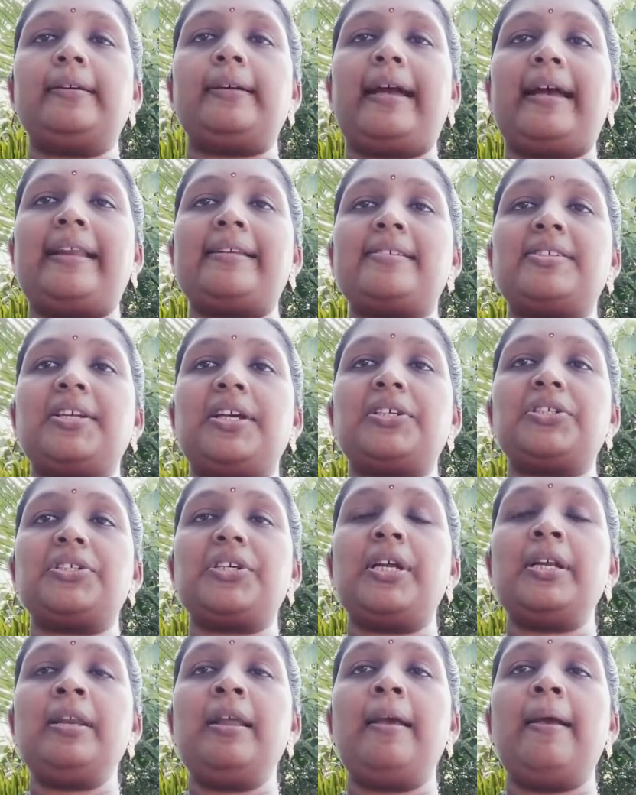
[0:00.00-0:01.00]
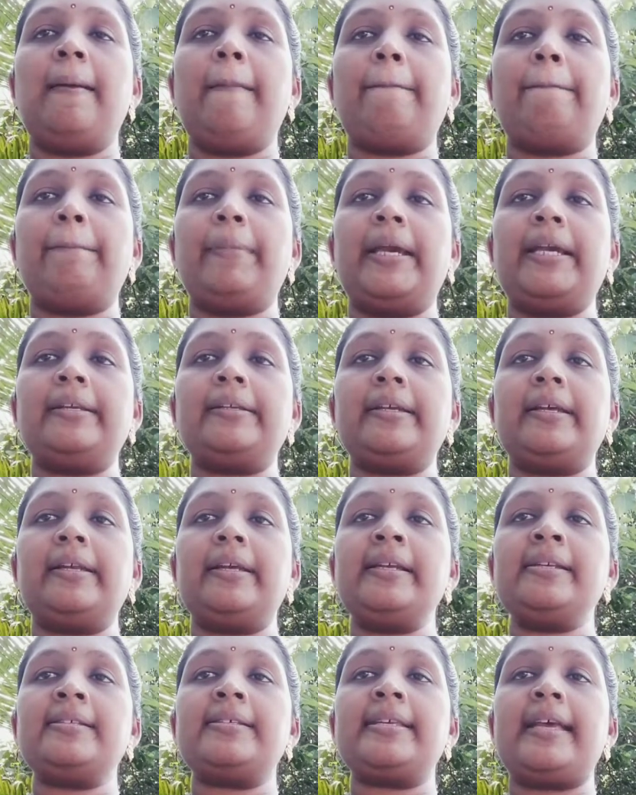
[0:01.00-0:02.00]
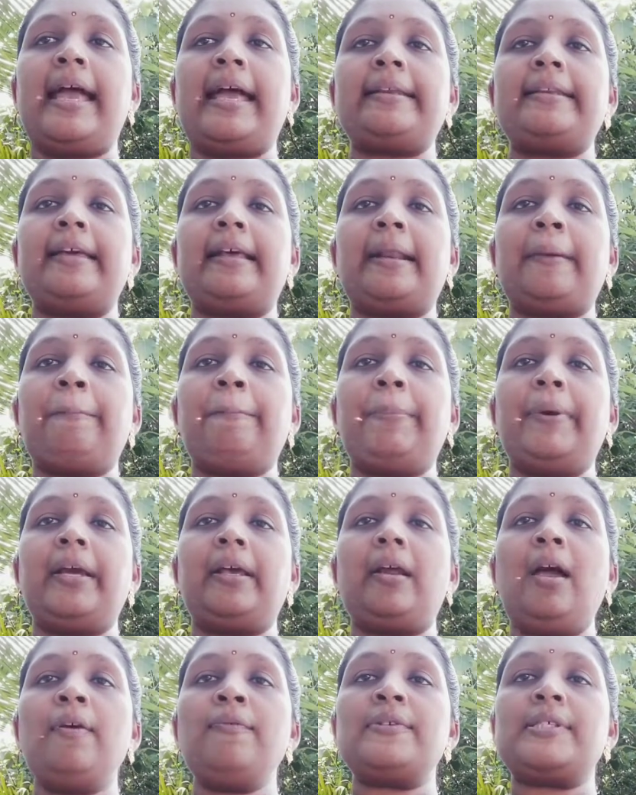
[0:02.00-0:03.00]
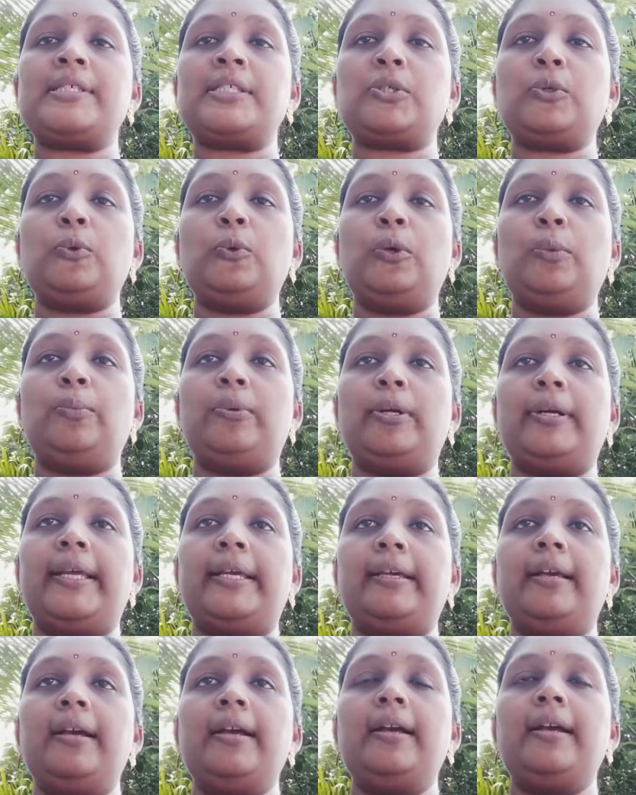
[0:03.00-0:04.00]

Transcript: Construction, maintenance and repair of school building.